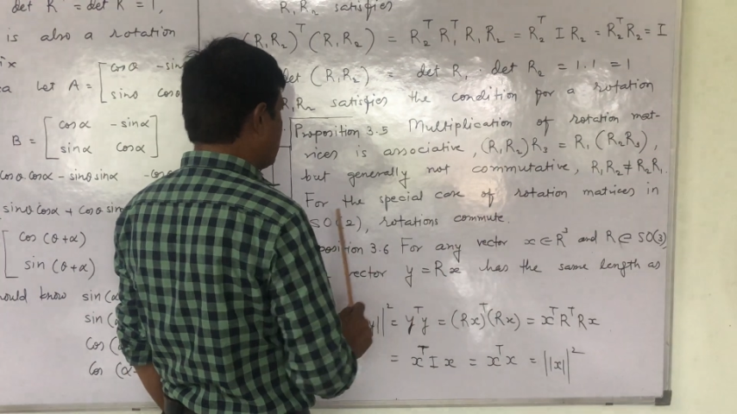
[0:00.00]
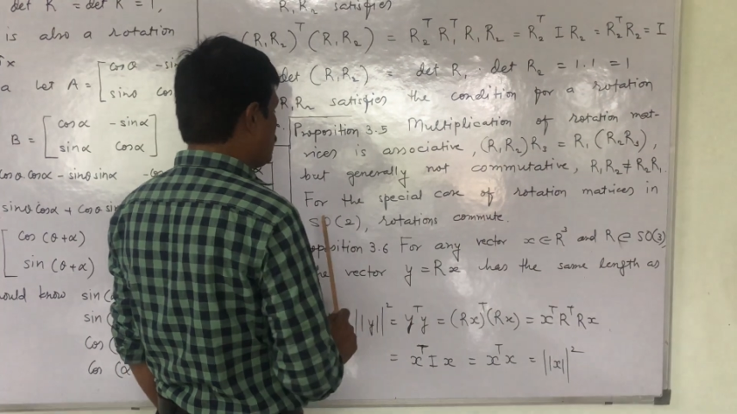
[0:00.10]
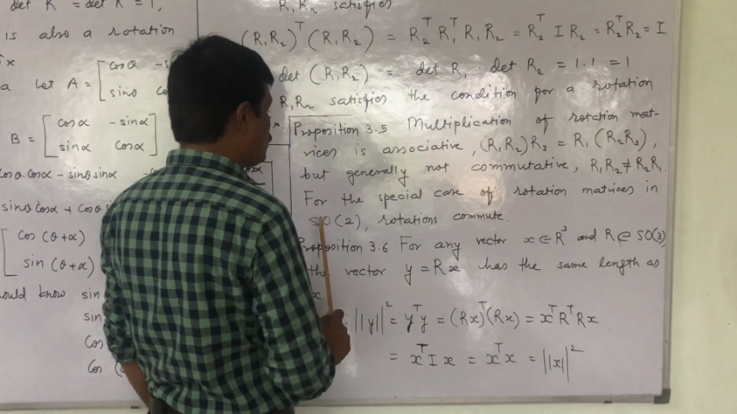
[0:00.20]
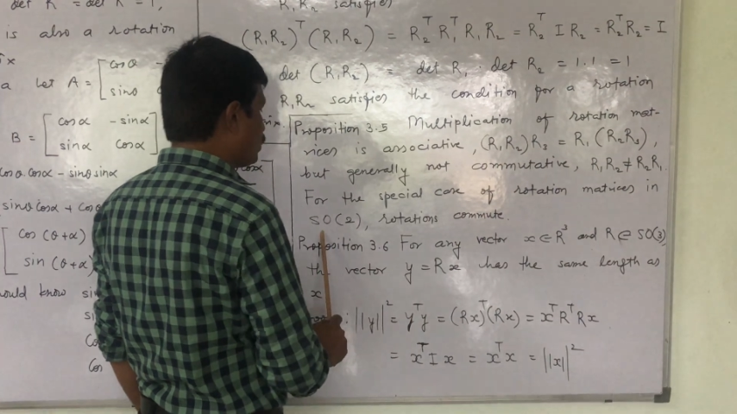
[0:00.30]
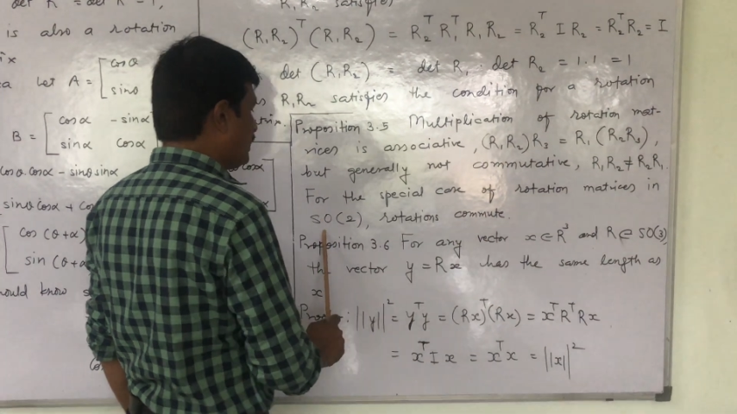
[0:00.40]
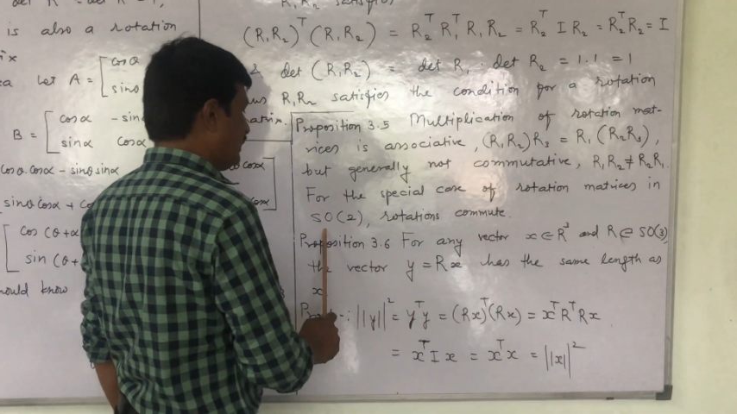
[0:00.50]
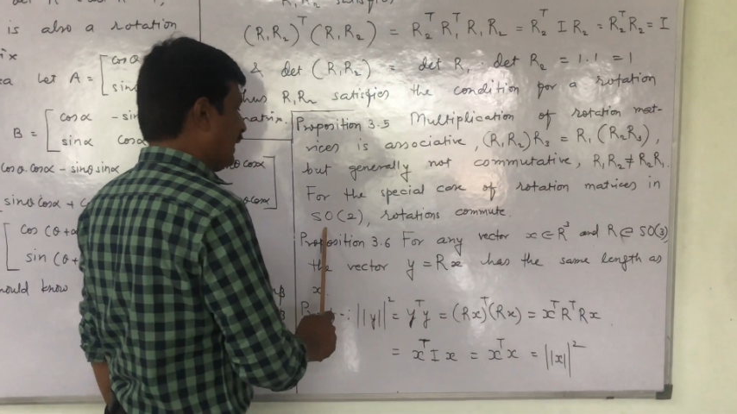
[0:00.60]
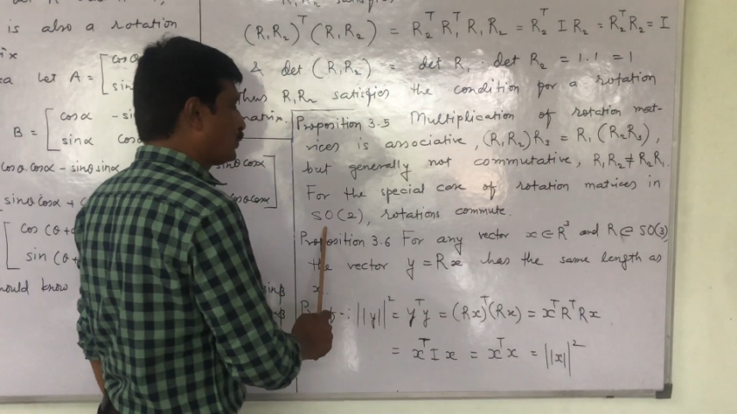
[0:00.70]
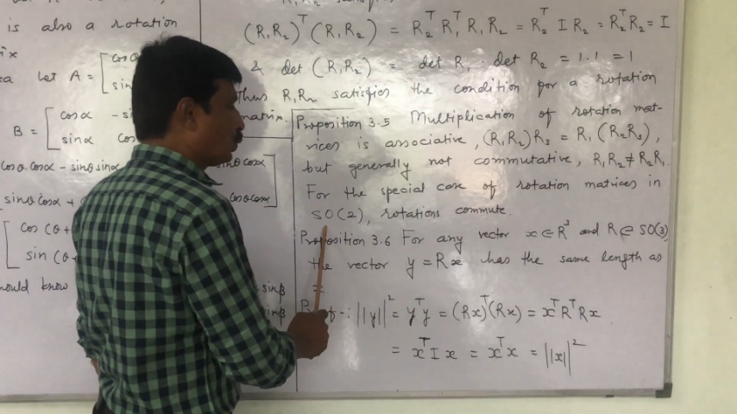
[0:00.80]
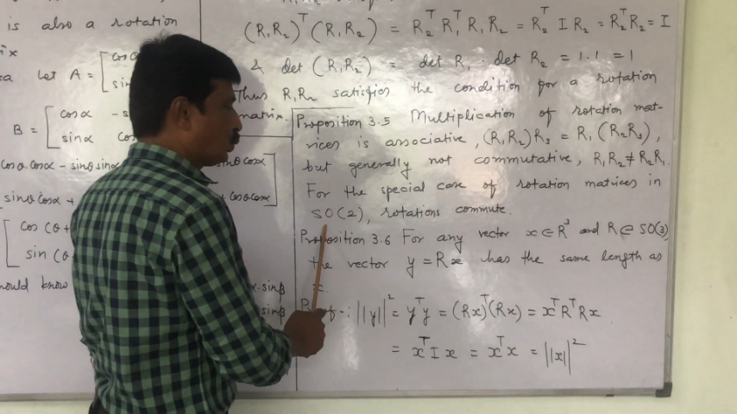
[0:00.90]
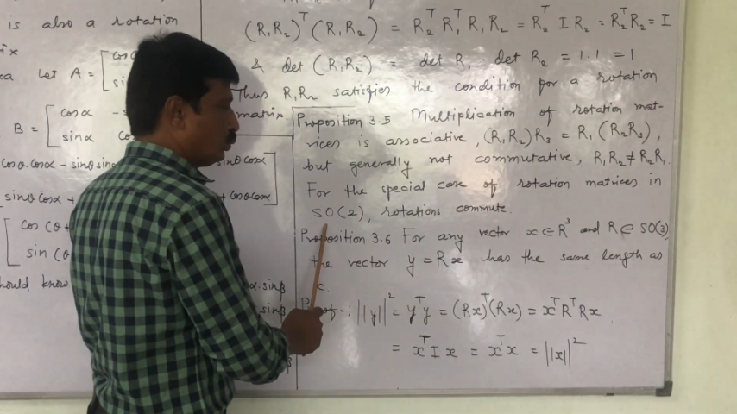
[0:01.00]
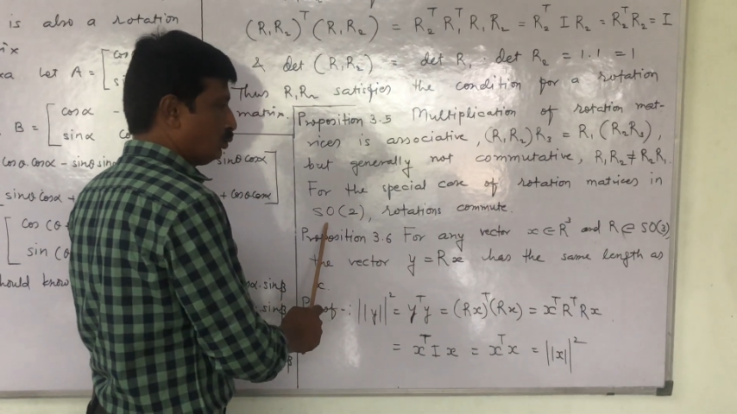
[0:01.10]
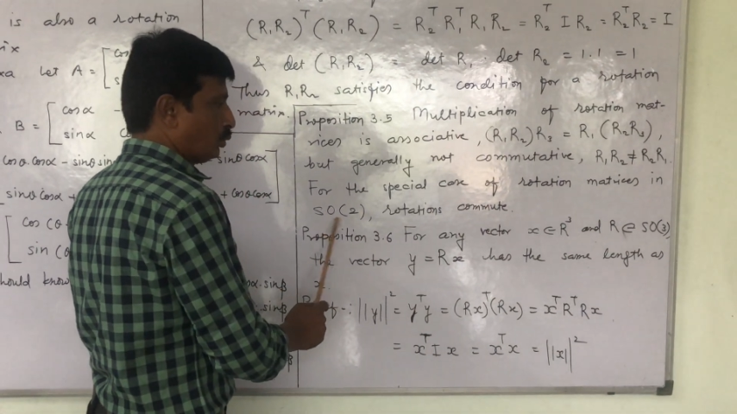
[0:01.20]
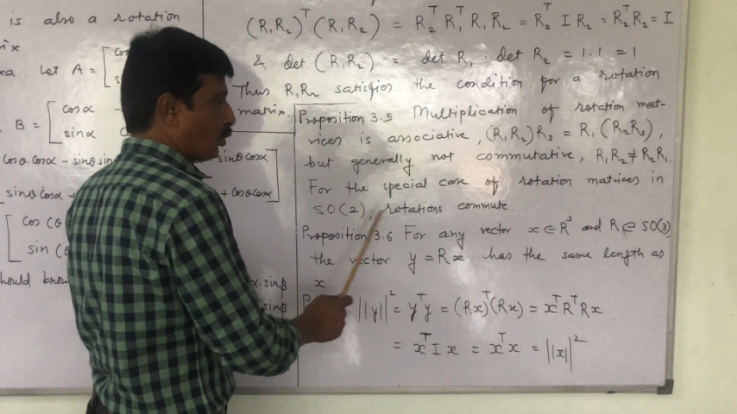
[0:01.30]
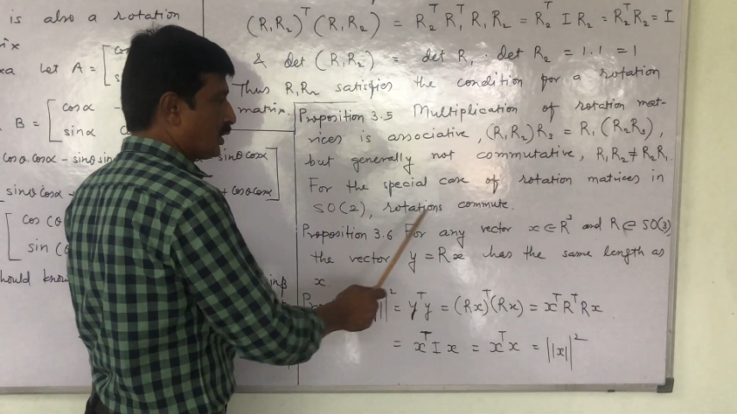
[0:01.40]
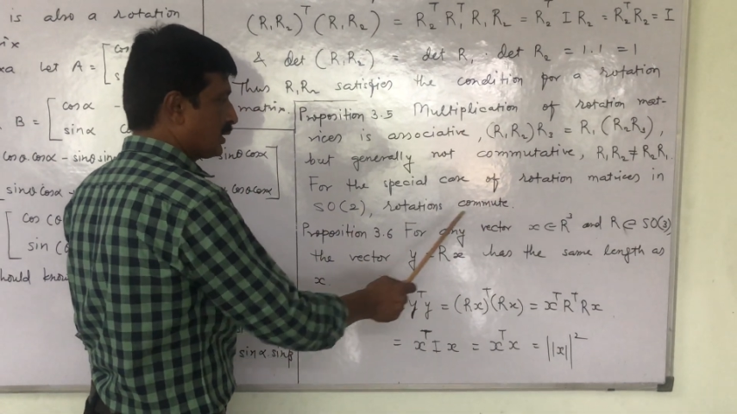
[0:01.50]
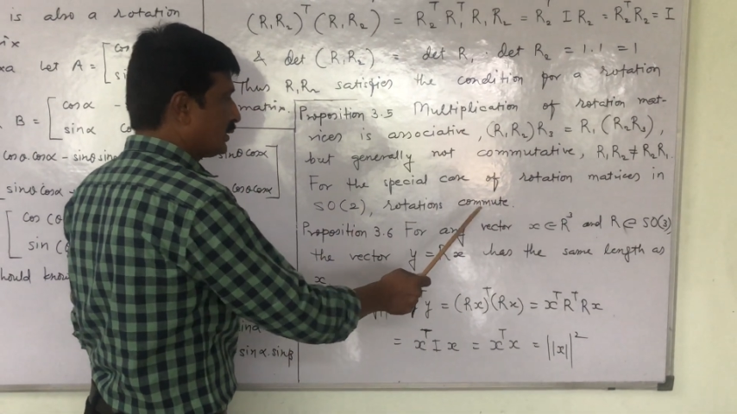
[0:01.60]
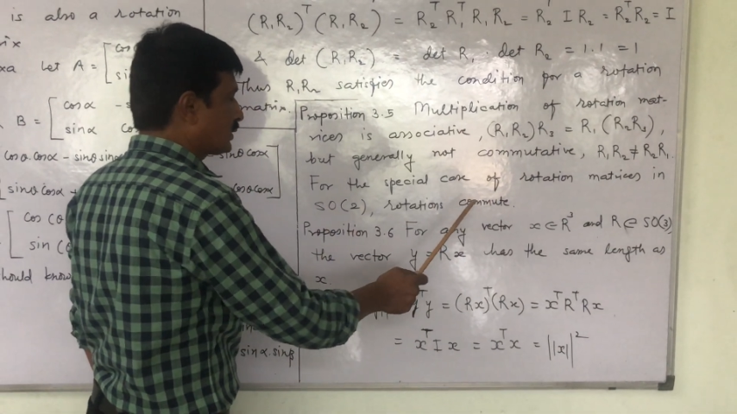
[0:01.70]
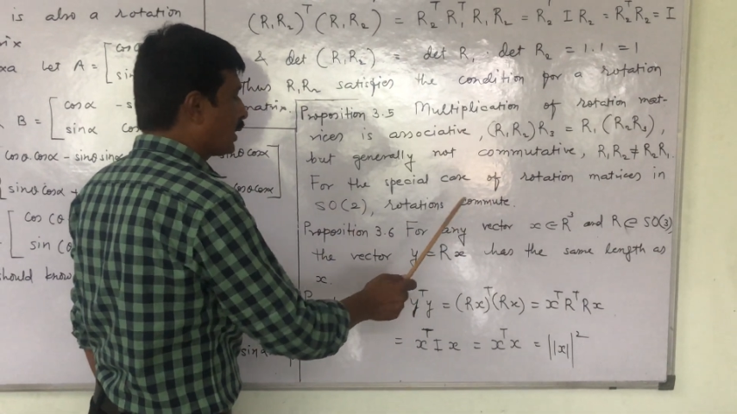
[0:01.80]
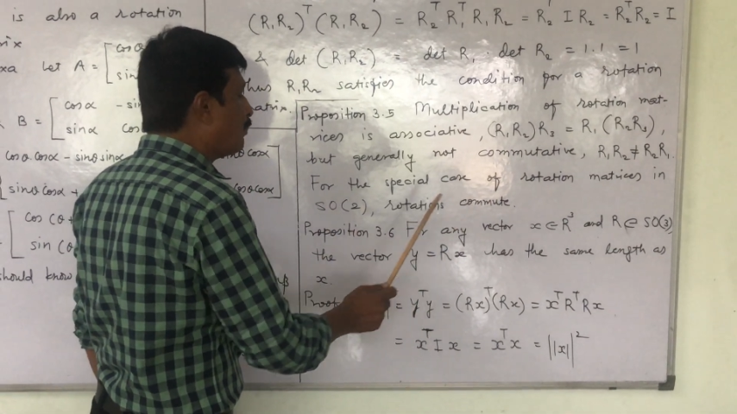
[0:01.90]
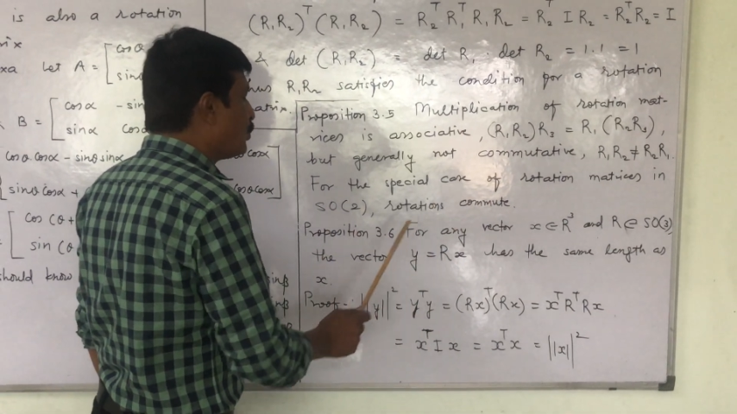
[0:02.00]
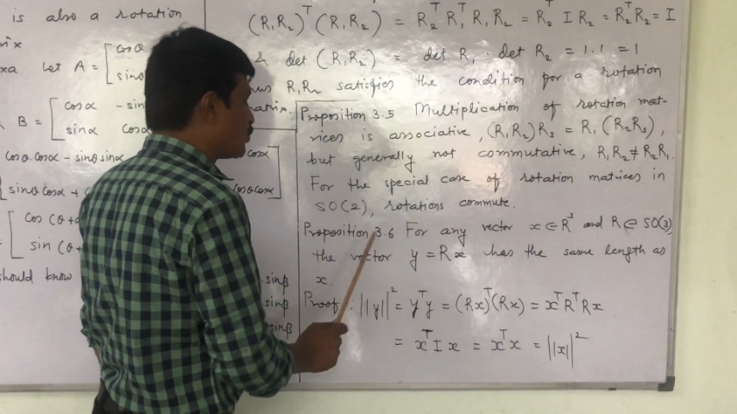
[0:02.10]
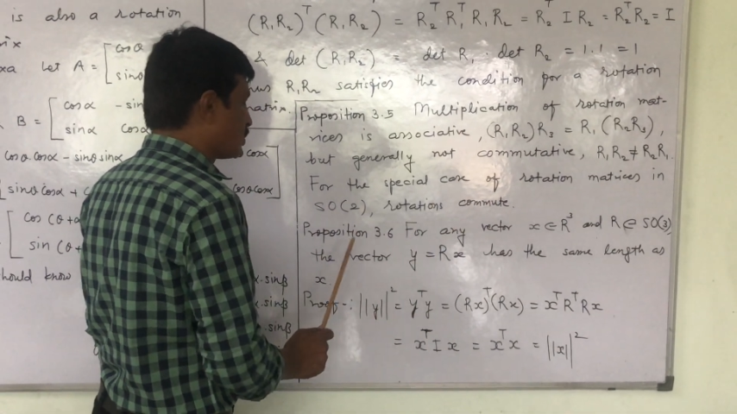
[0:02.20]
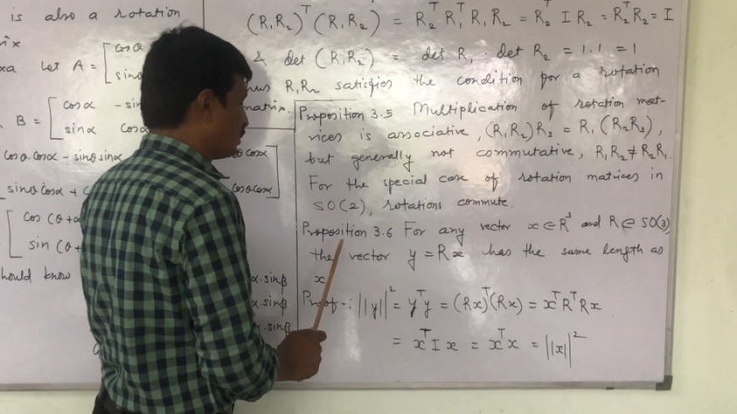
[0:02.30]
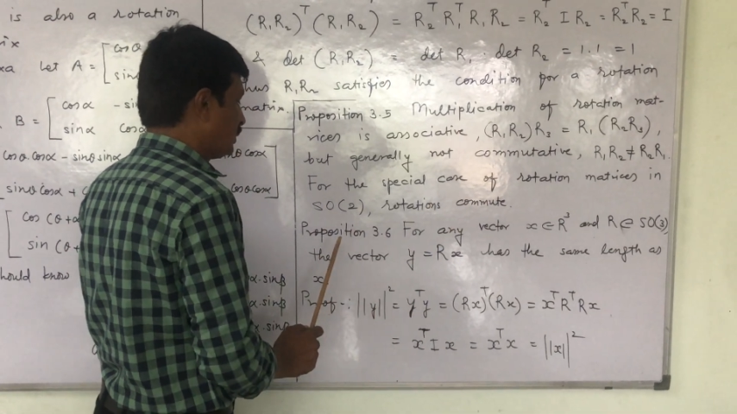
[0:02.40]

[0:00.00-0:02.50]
in 2D, SO2, rotations commute.